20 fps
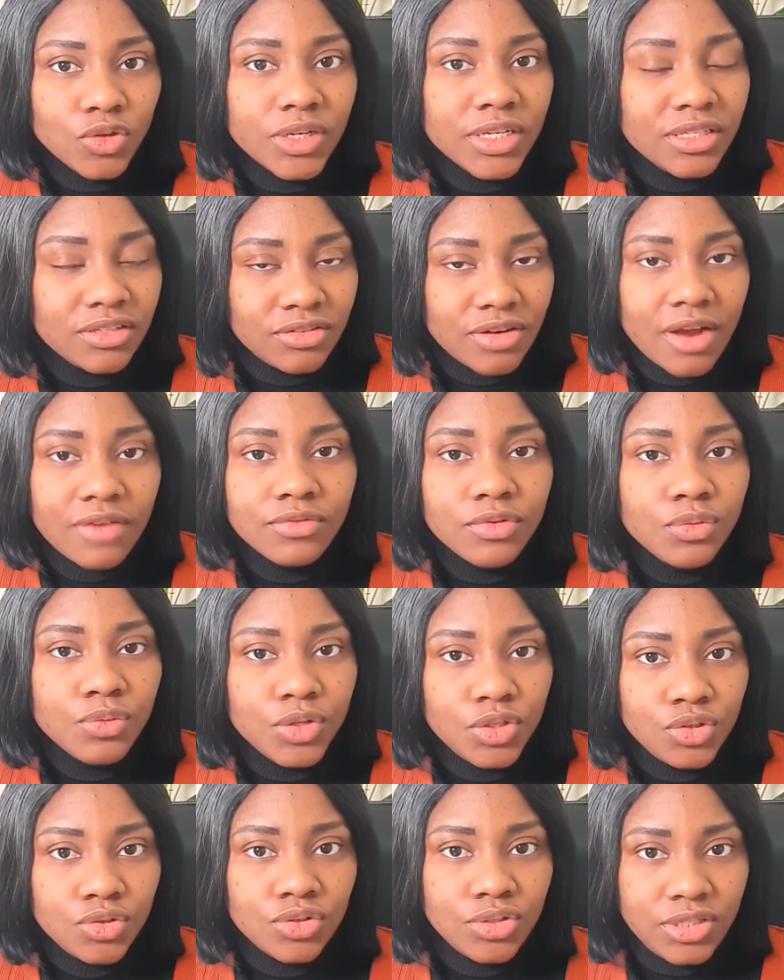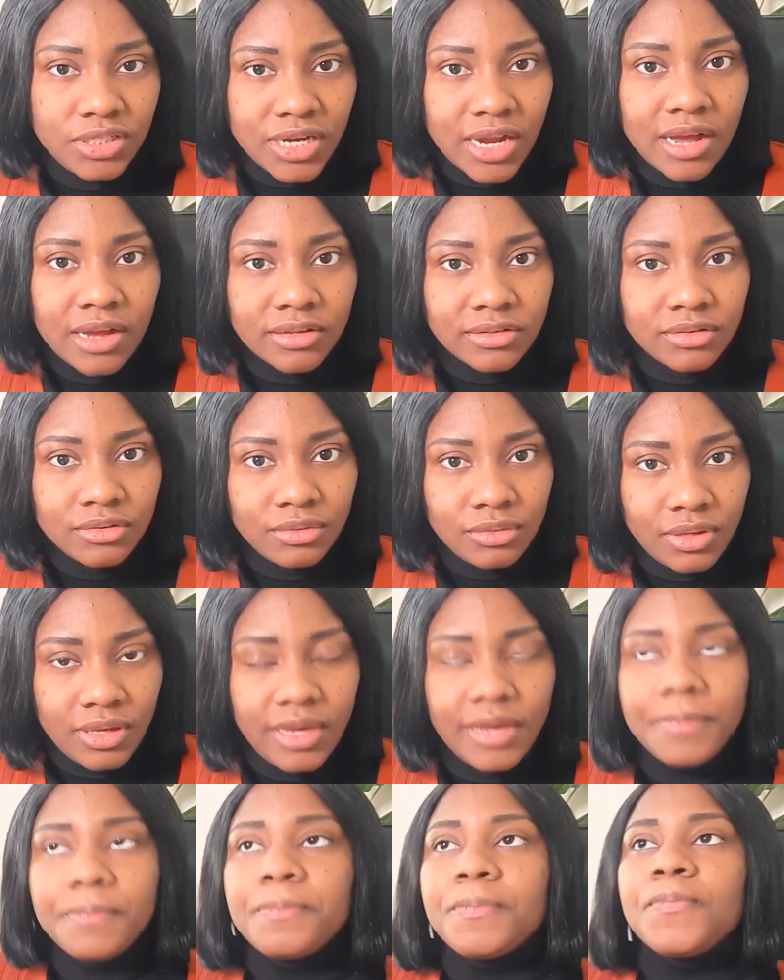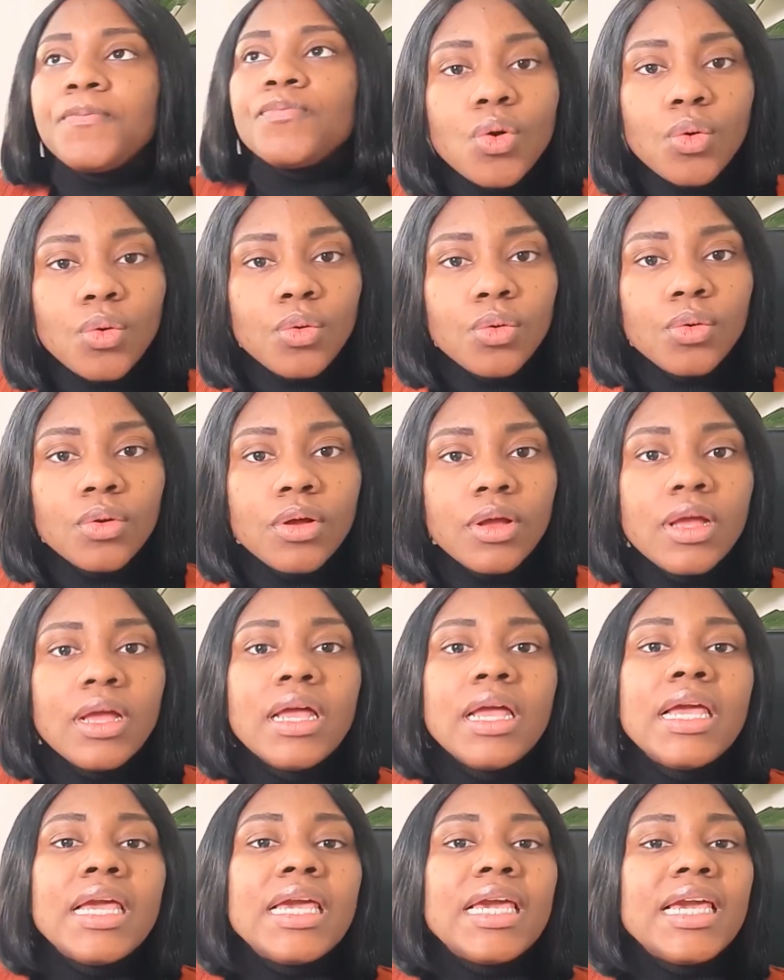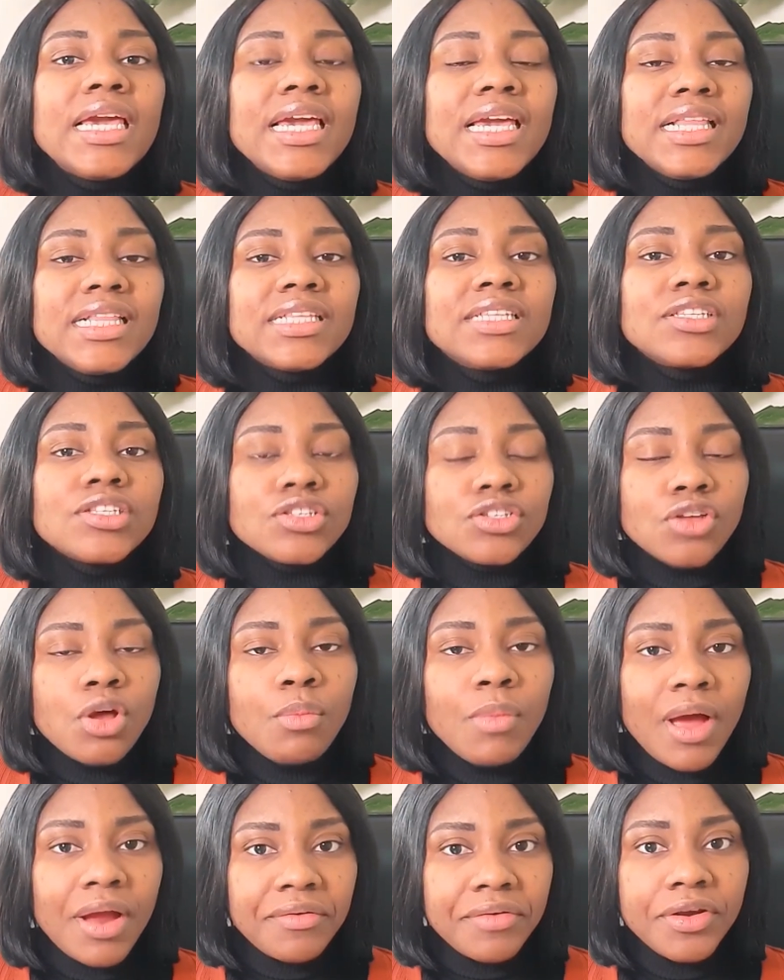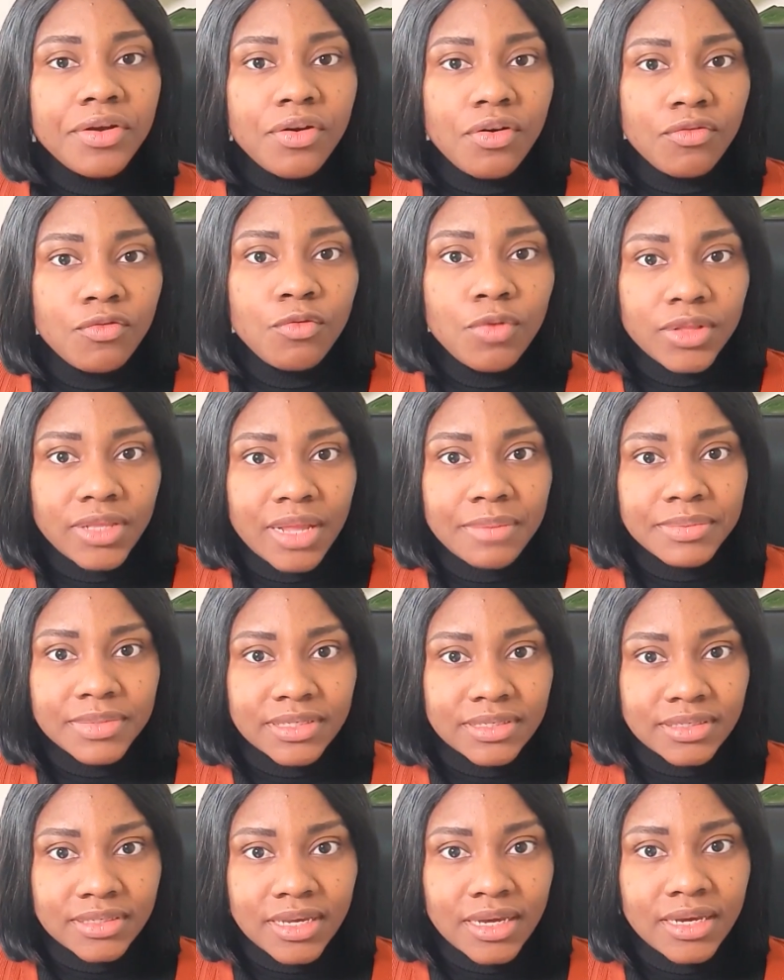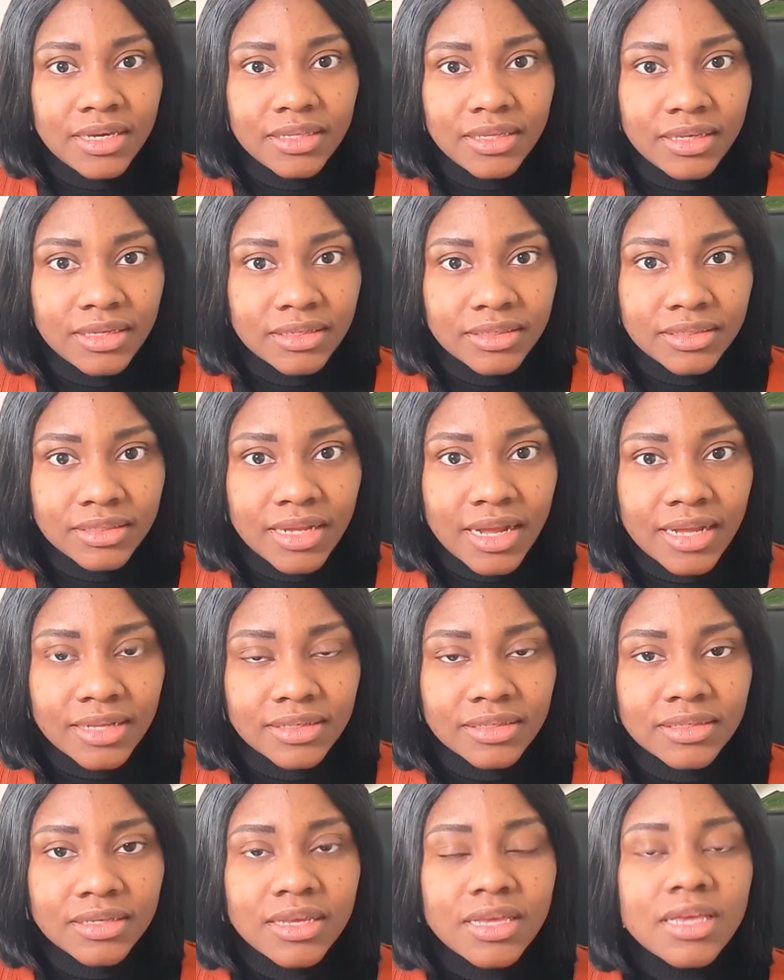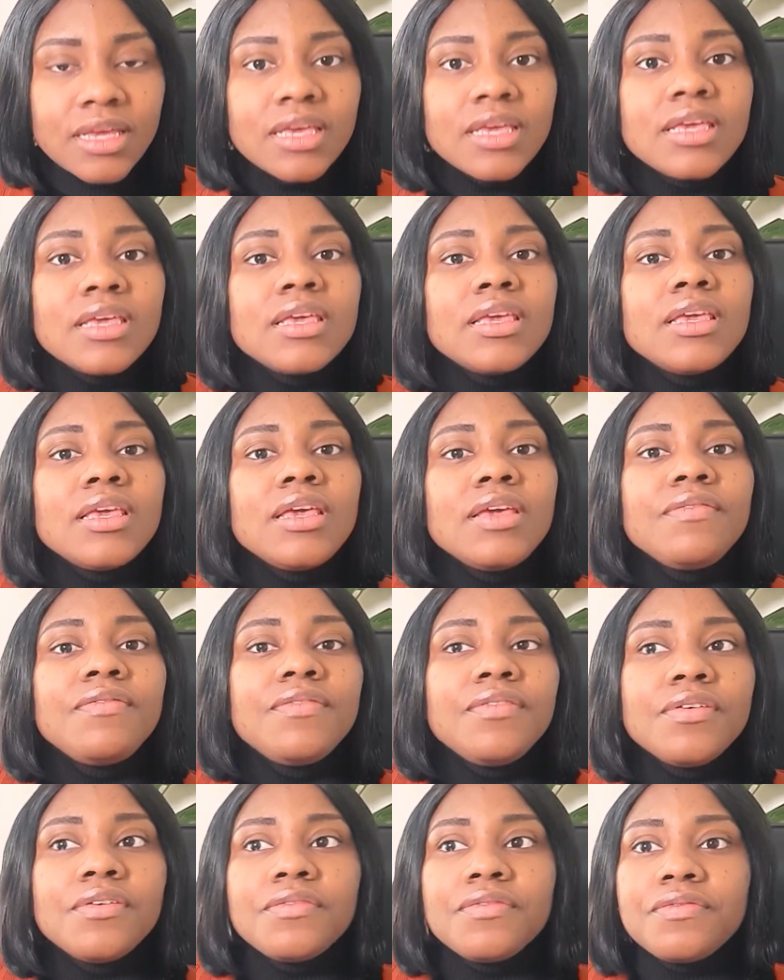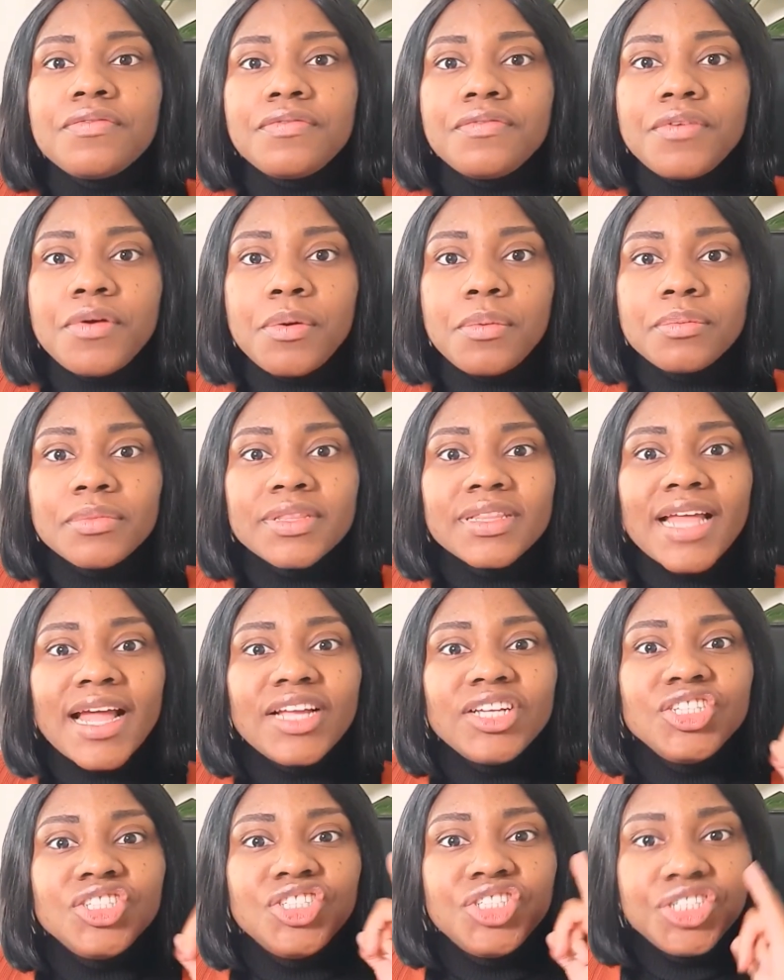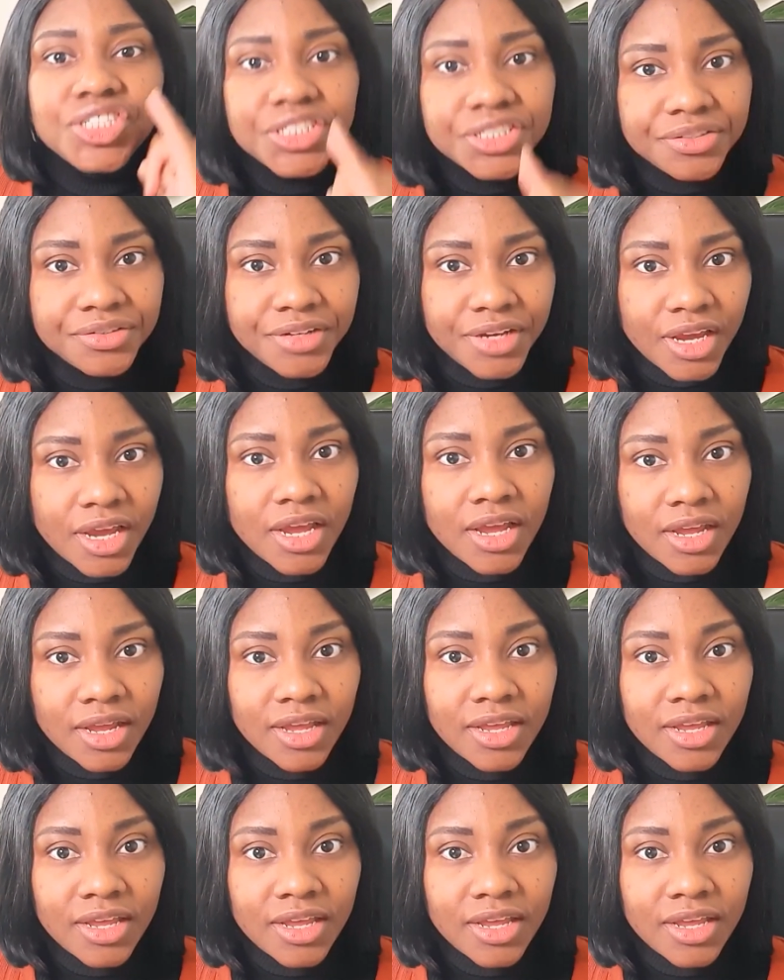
travel with your child. Okay, so in summary of what I'm saying is that if you're from Nigeria,